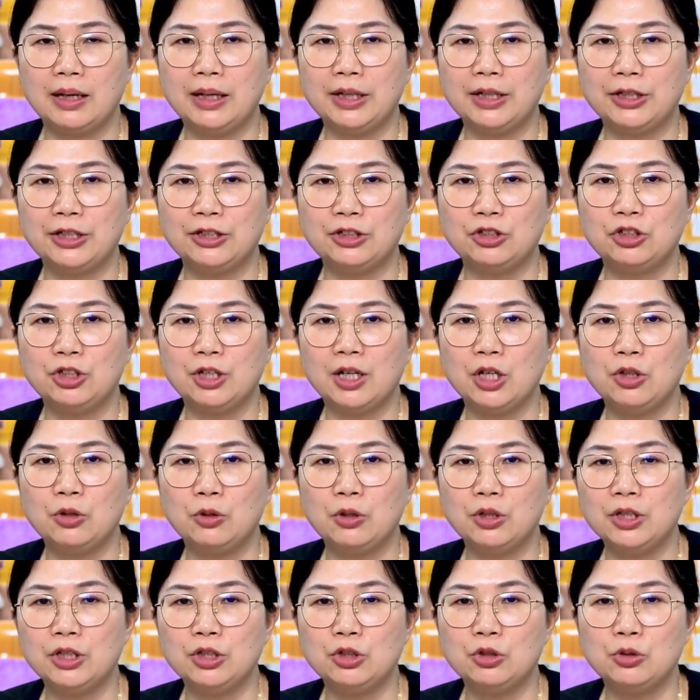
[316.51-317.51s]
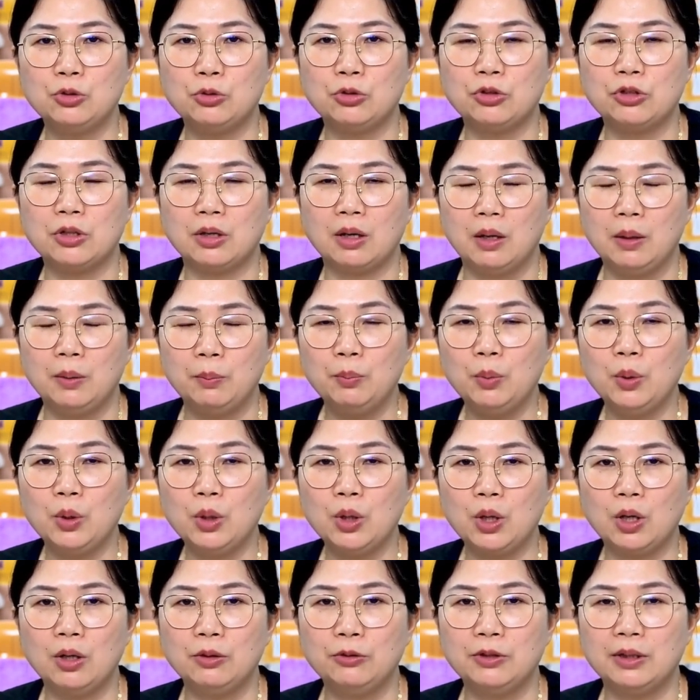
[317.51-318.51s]
It is generally used
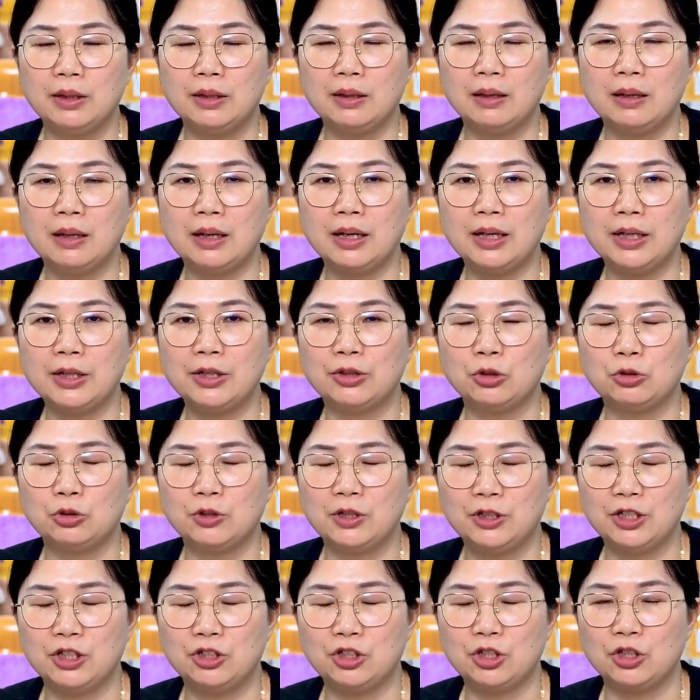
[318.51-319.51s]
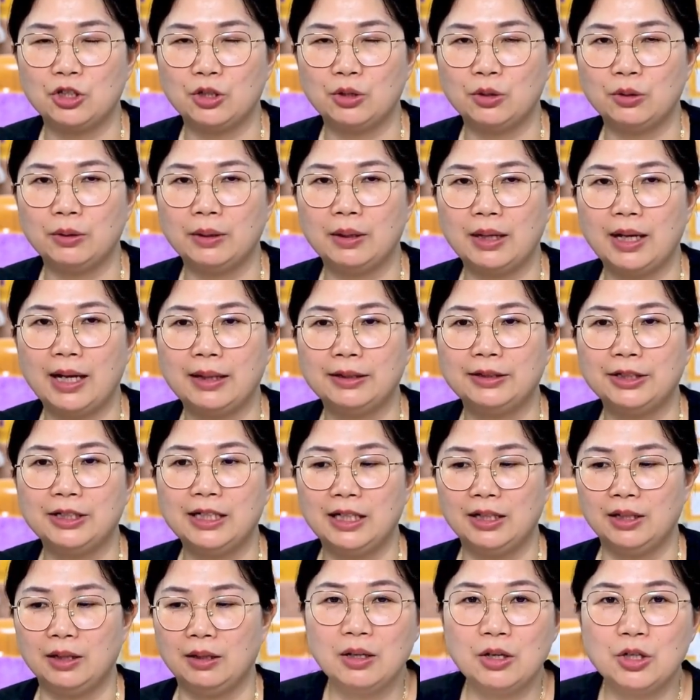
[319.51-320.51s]
more often in traditional
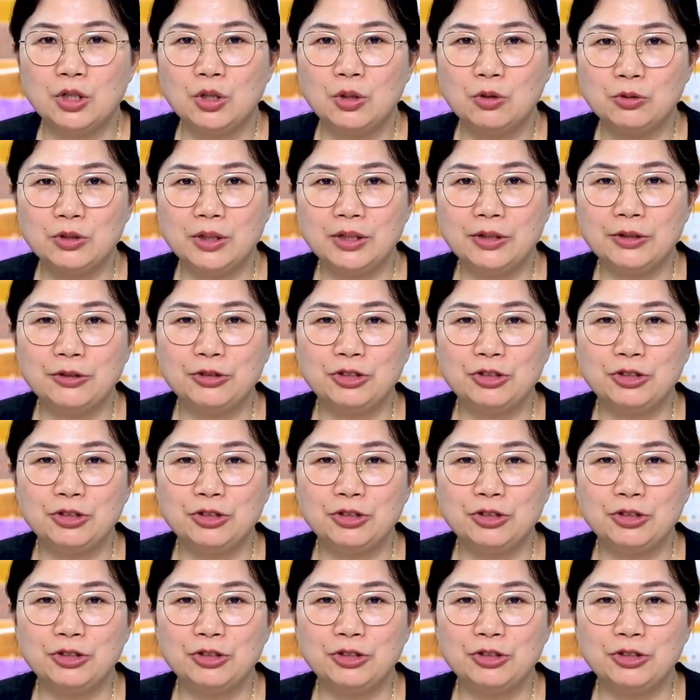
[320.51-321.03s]
ethnic clothing.